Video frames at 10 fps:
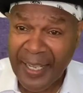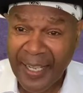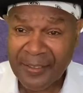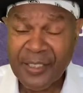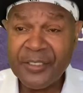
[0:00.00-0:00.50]

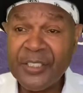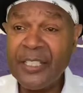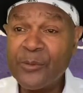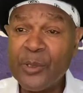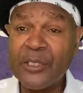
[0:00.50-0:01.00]
and
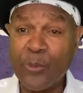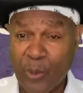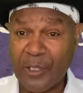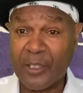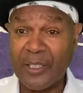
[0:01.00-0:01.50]
continuing to
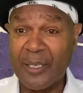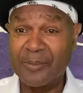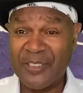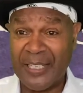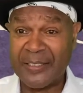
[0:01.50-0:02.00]
work
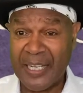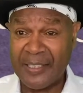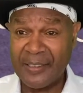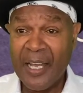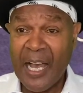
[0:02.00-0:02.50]
clubs at night.
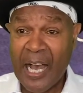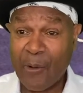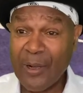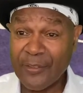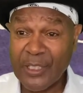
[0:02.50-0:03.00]

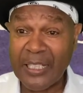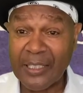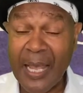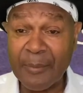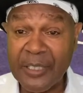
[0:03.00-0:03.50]
However,
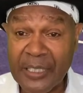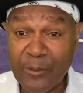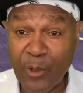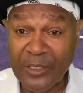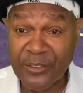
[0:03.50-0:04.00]
calamity
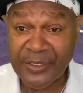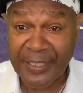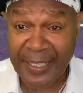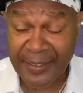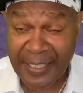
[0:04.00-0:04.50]
was
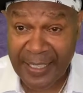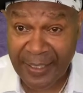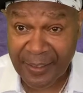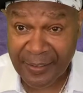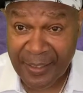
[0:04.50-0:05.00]
dead
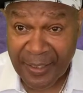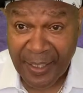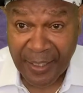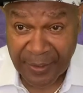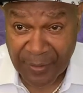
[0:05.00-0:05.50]
ahead
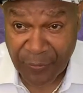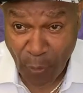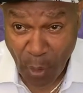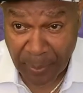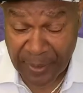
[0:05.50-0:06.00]
in the
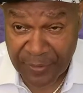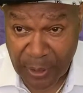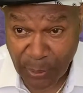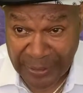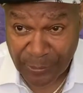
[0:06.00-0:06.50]
form of the
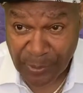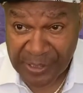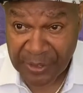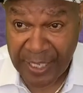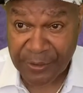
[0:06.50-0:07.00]
Great
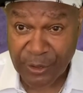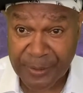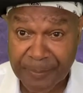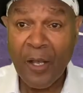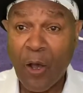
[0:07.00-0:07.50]

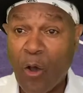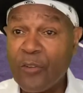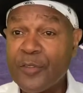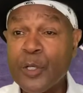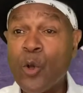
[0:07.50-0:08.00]
Recession.
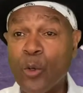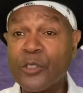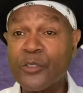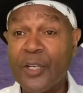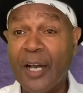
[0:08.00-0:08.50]
Over the
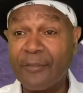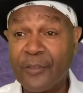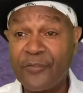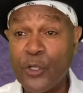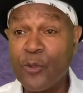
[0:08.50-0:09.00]
course of a
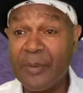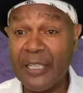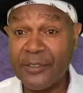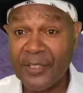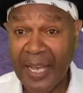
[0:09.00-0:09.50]
few
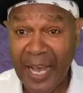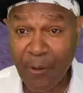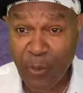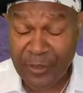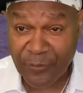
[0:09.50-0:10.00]
months, I
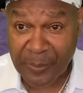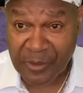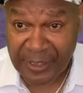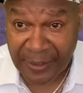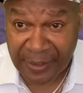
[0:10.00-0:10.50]
went from
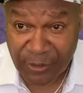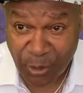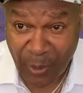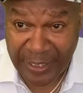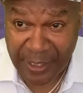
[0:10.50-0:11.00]
selling
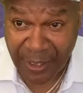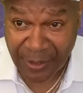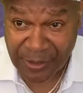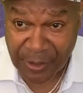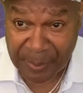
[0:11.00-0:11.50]
20
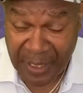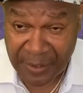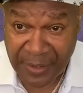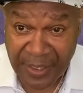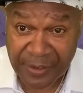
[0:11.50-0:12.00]
cars a
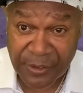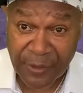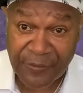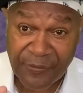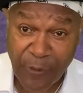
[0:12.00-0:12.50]
month to
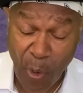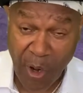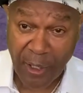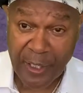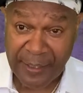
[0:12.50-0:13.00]

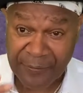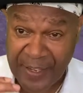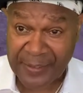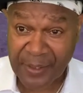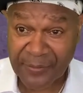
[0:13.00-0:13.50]
4,
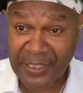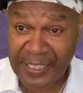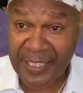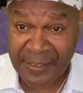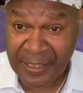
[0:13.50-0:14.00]
effectively
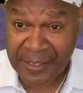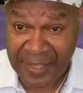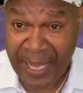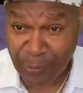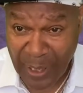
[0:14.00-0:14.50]
ending
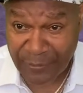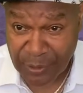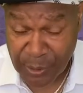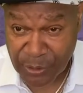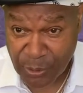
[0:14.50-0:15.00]
that
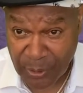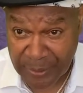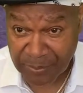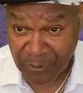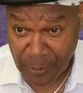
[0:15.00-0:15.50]
revenue
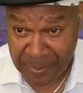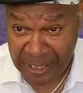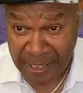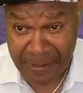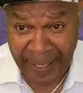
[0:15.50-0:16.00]
stream for
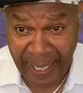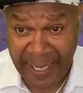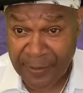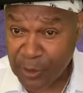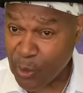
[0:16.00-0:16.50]
me. I
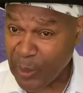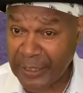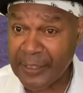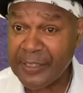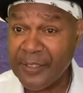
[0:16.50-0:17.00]
had to
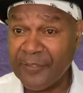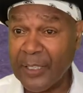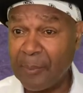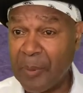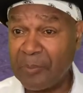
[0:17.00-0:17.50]
quickly
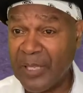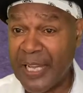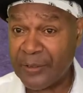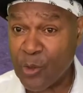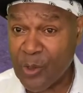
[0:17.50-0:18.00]
develop a
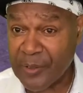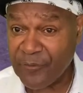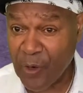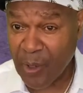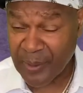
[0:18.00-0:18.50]
plan going
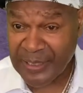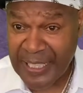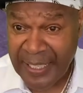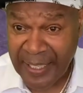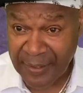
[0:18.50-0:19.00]
forward,
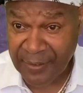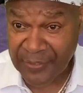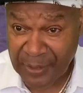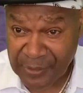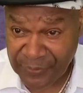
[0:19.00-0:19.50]
and the
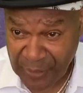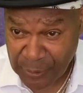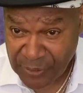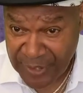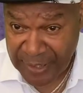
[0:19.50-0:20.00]
very
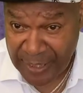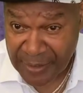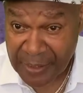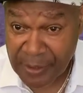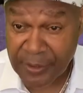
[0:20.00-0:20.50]
first thing I
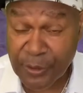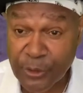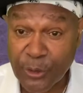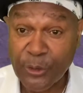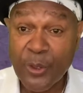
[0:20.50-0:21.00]
needed to
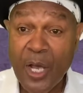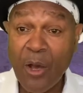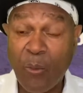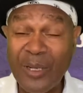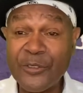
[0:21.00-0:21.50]
do
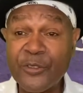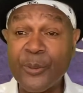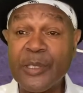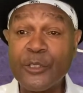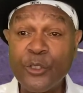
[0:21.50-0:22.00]
was to
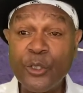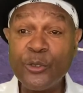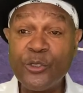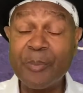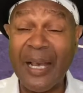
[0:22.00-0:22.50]

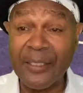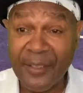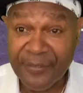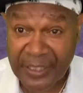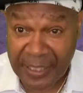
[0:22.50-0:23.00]
reduce my
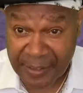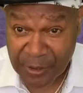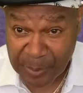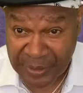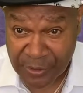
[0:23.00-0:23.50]
living
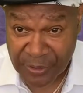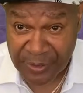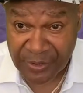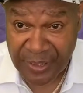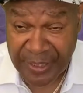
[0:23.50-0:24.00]

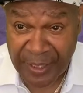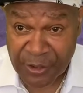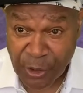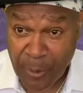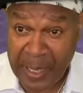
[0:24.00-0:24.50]
expenses
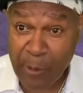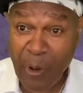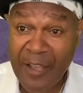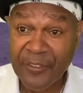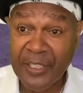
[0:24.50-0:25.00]
so my
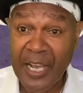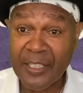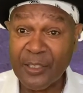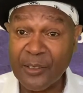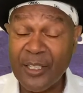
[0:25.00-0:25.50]
wife and I
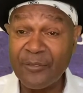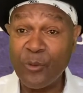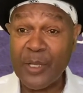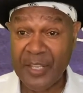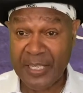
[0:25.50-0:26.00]
could live
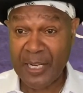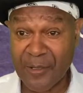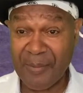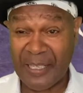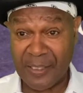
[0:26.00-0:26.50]
within
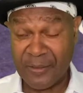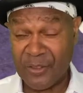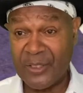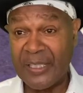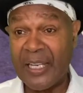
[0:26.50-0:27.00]
means.